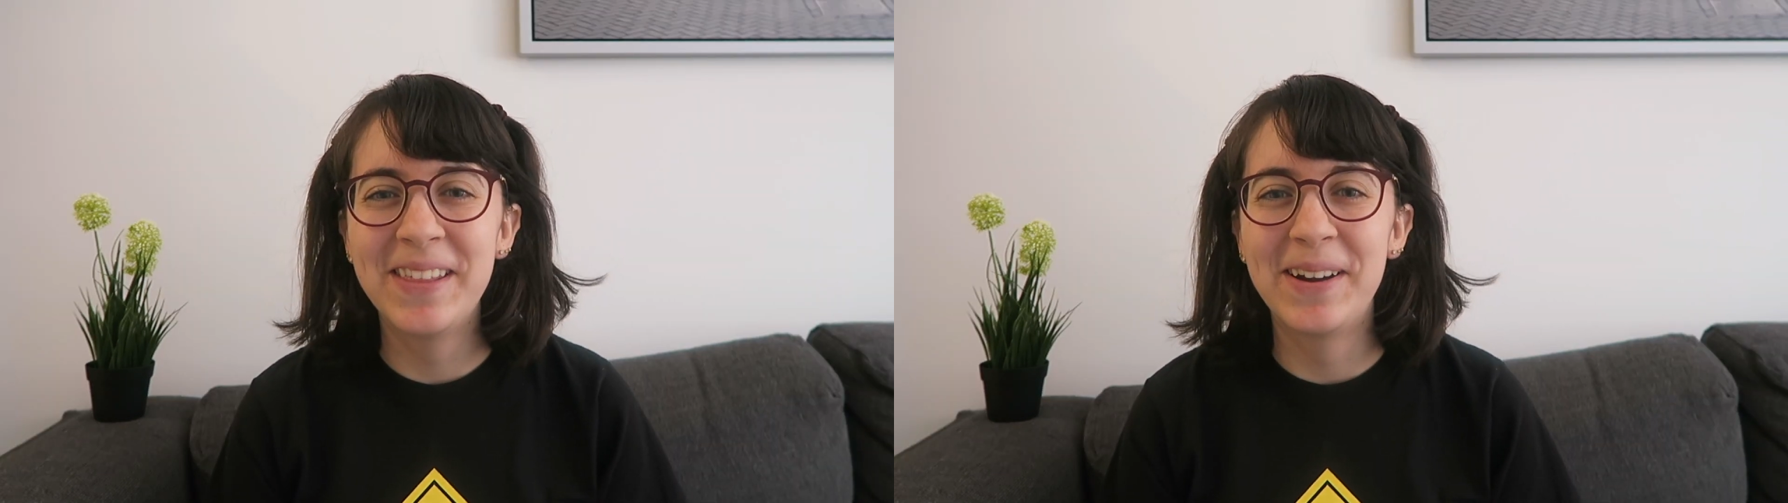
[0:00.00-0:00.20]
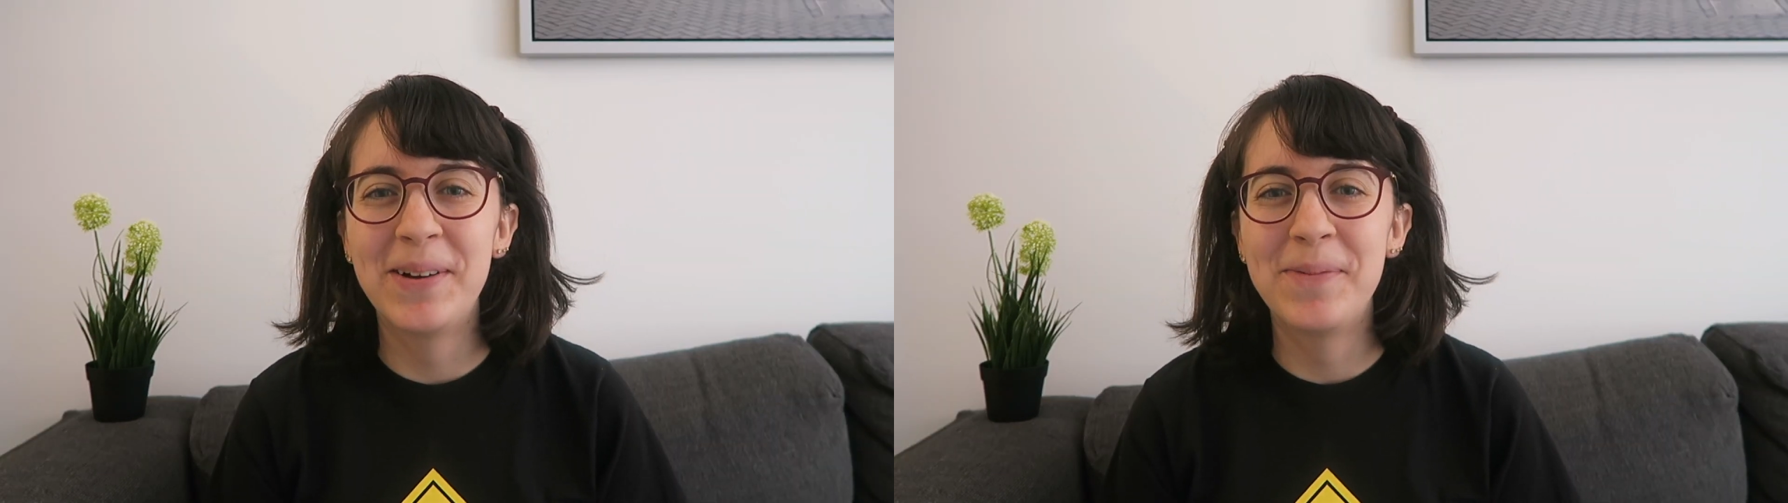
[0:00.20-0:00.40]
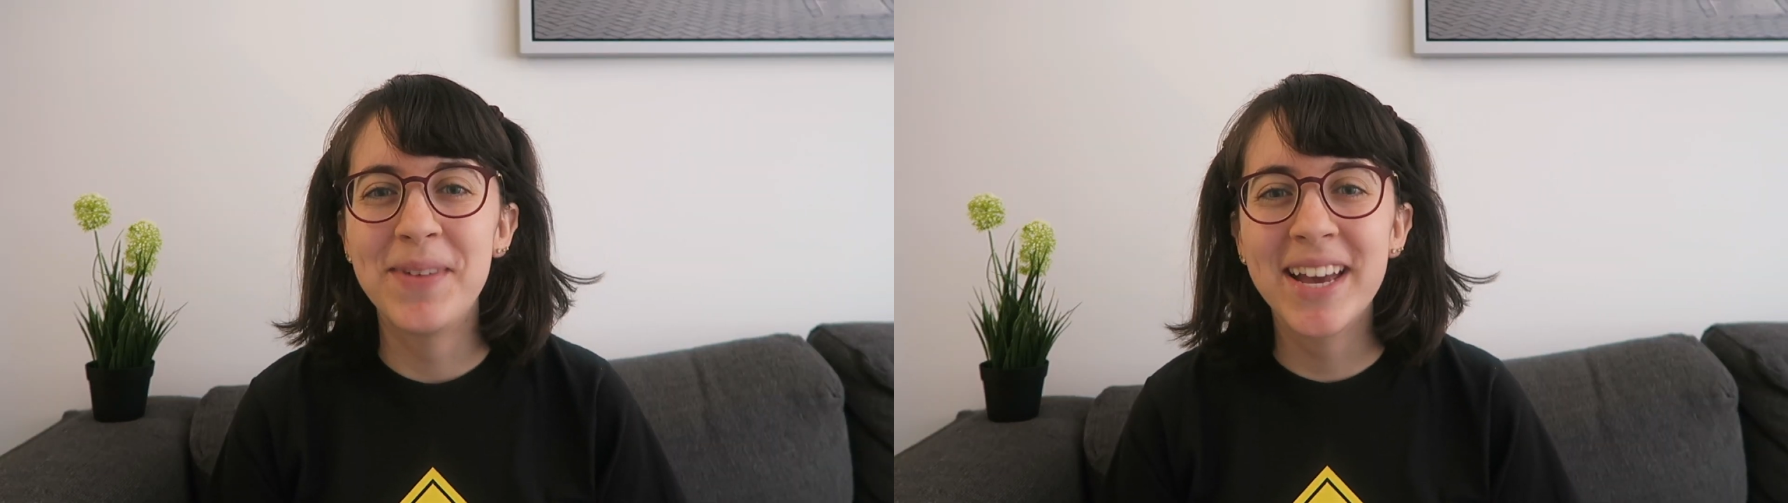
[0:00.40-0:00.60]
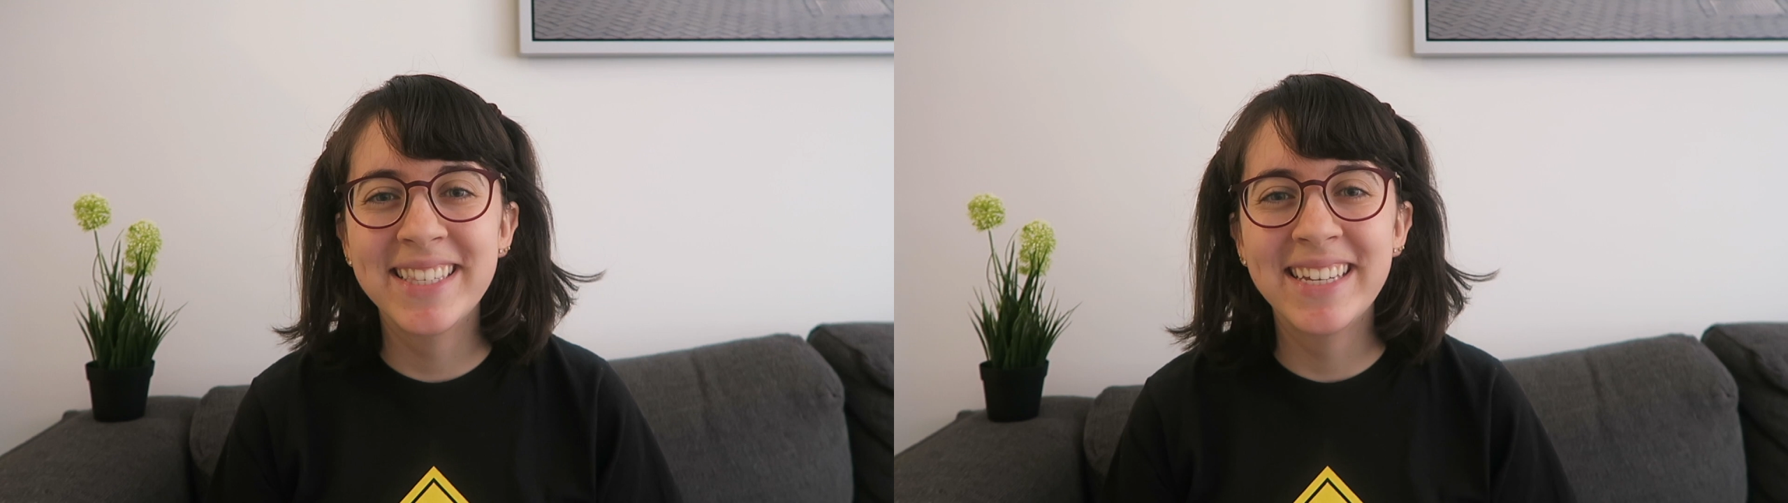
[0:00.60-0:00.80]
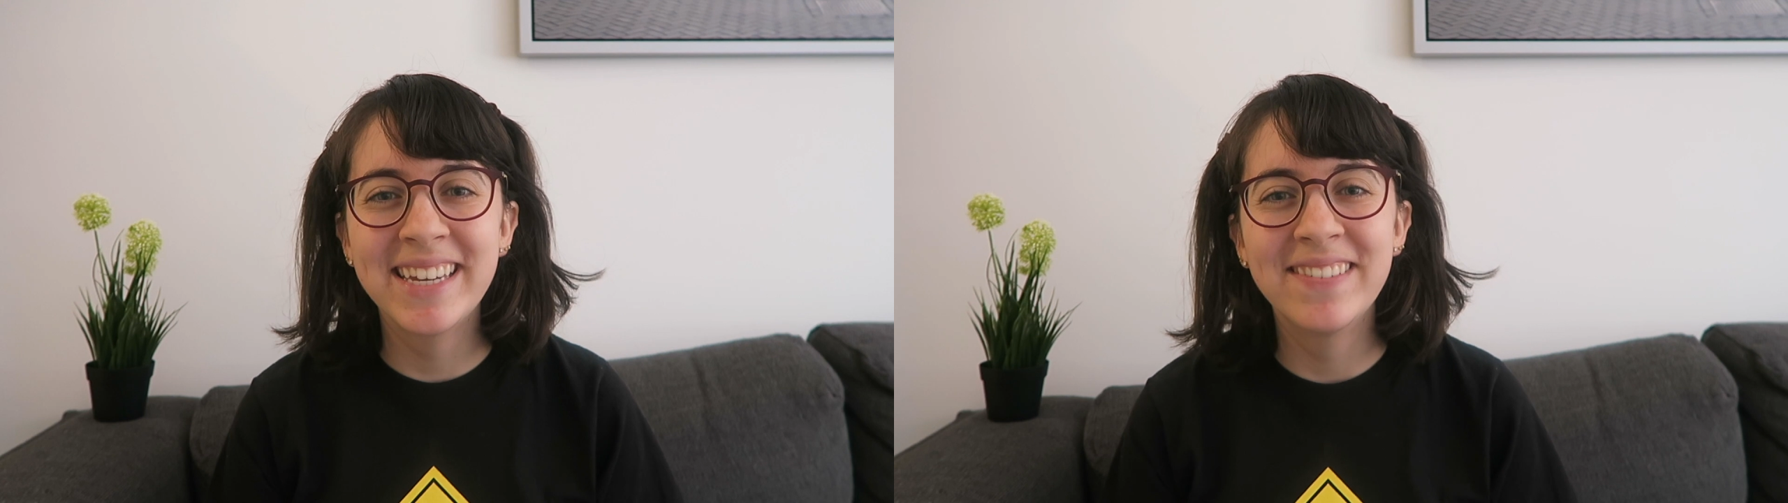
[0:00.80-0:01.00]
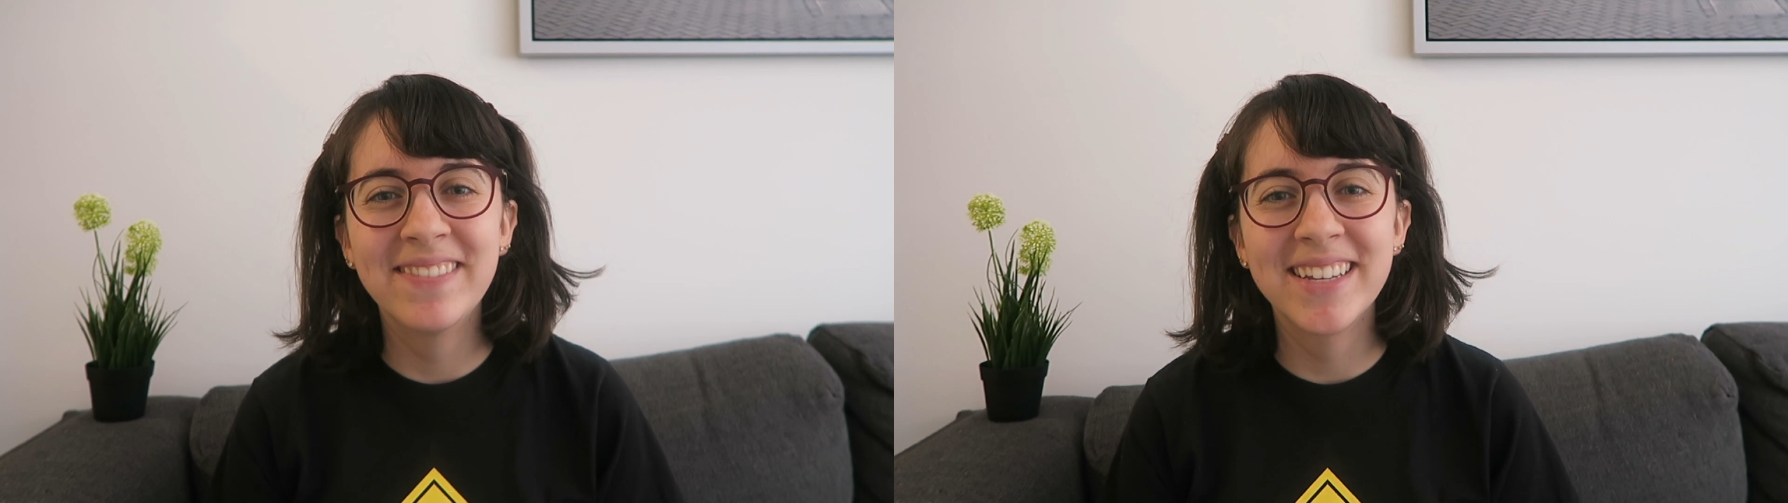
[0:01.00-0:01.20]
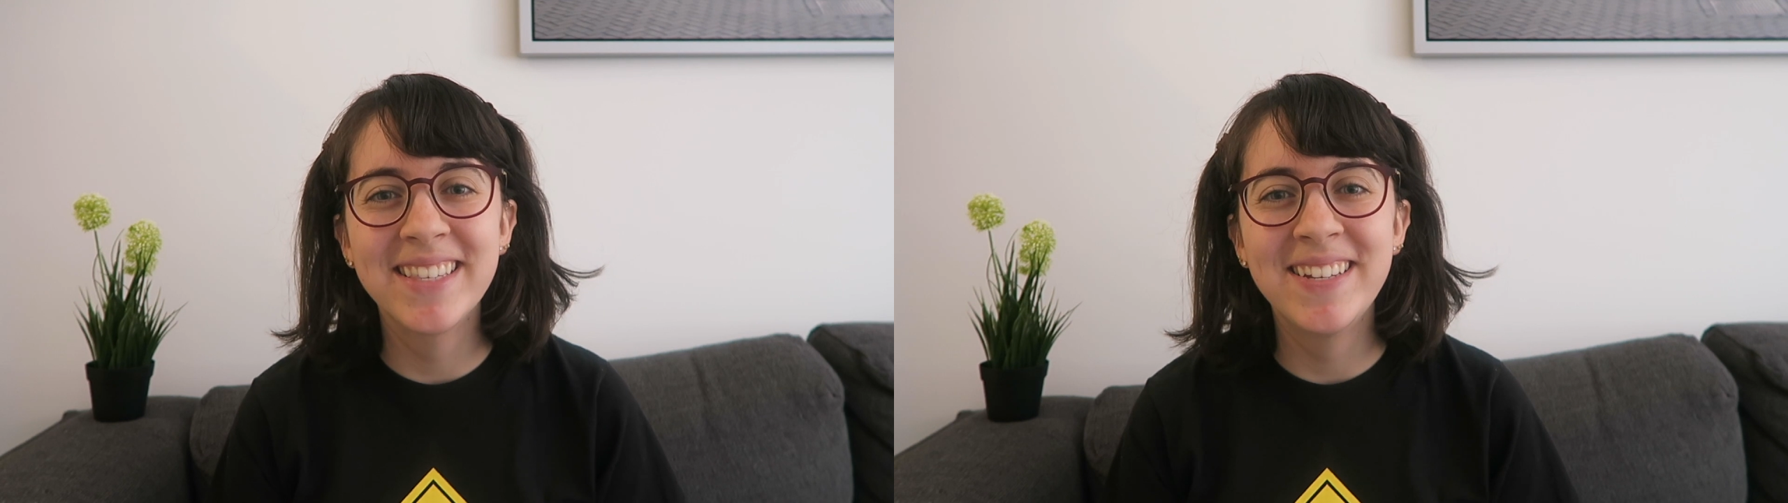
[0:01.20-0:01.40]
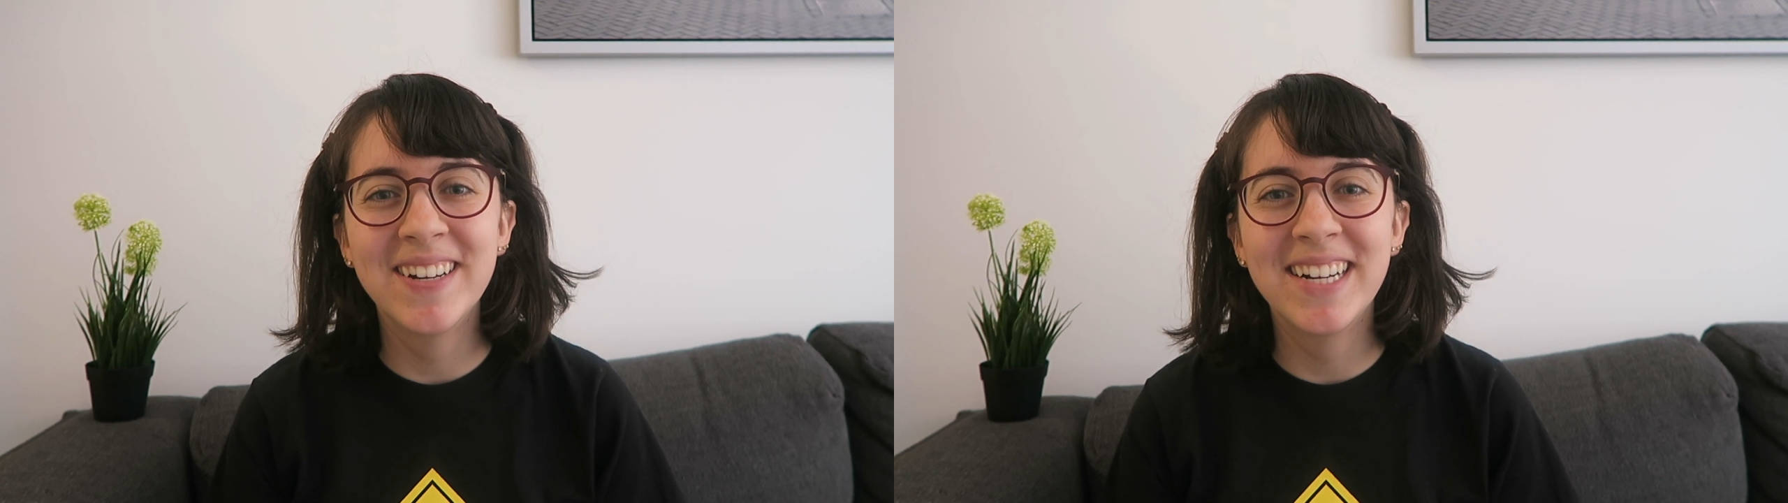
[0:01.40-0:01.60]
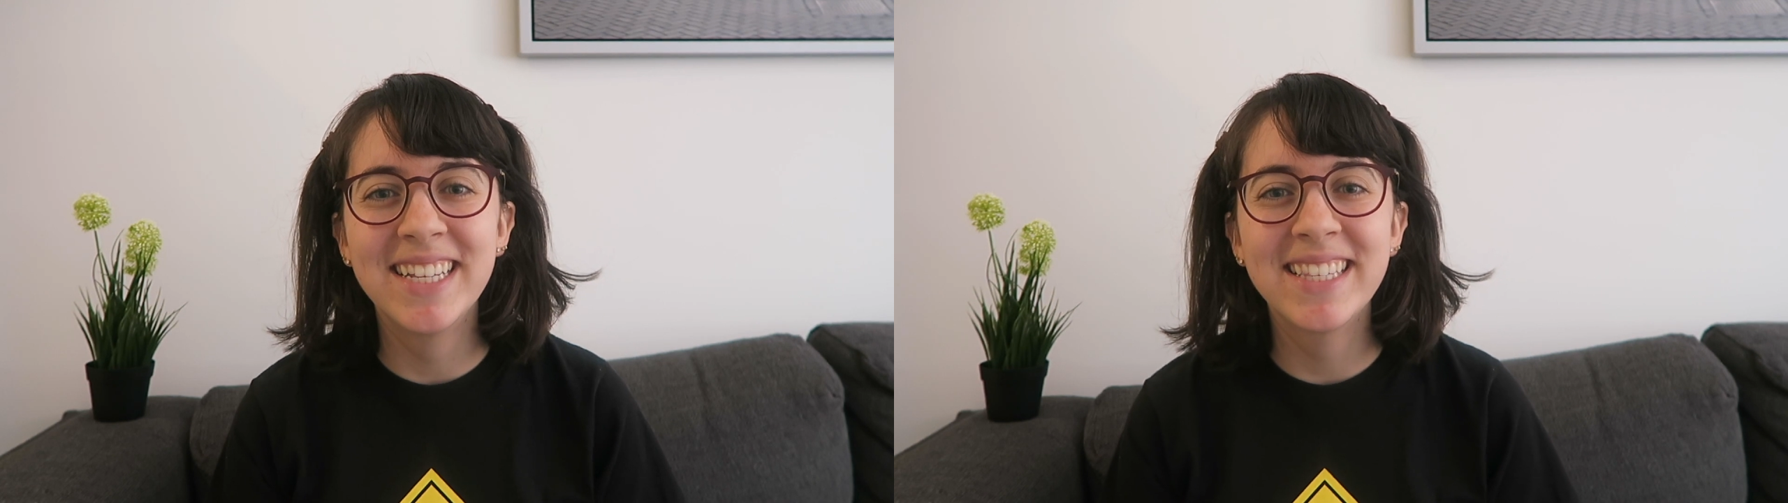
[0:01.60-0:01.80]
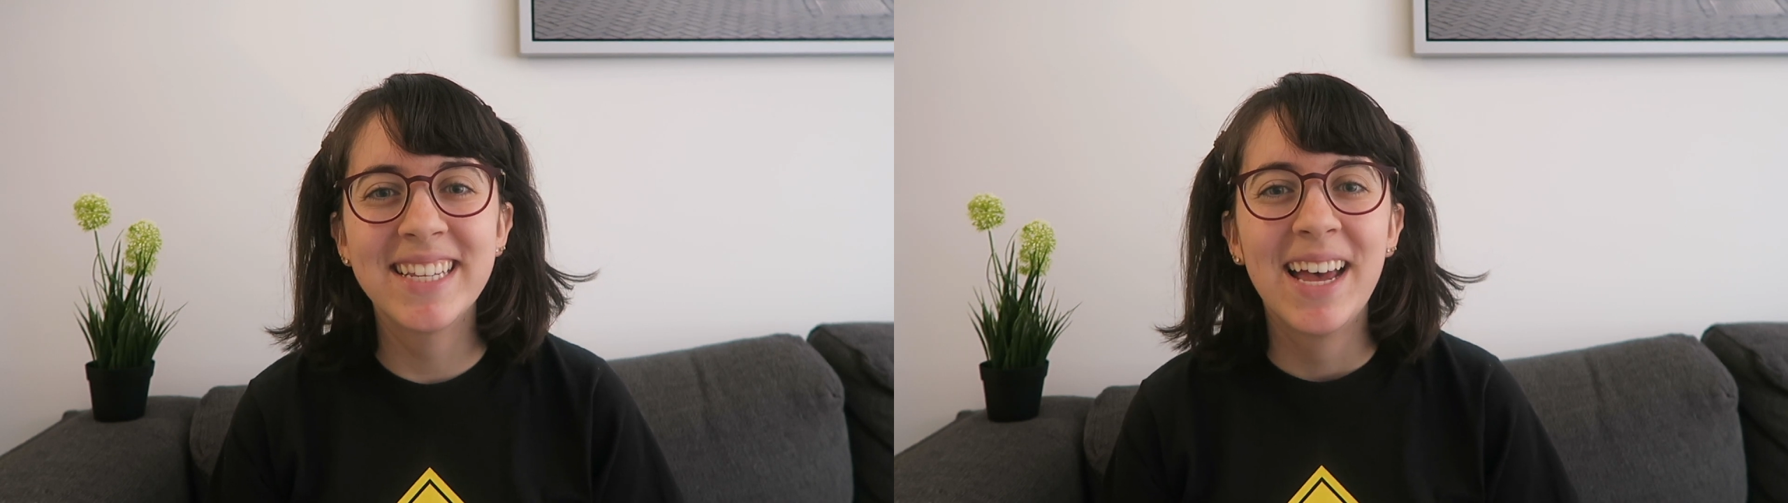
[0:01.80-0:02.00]
there are Mexican
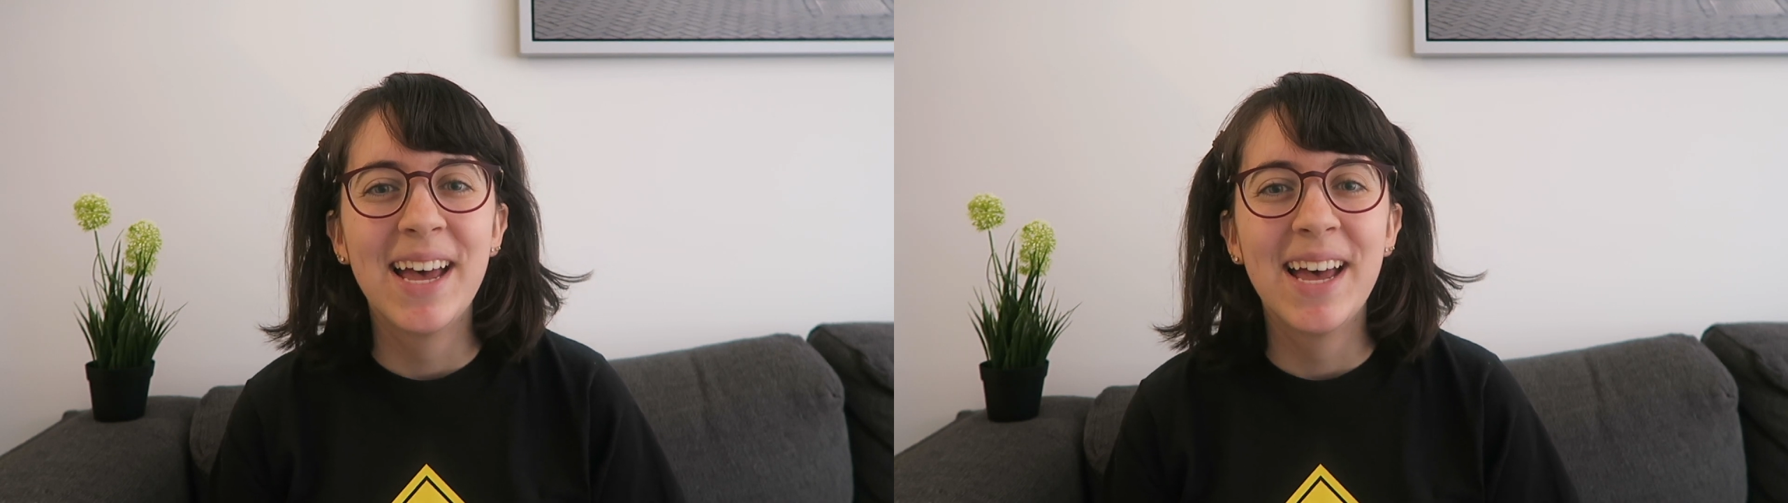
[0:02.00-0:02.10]
restaurants,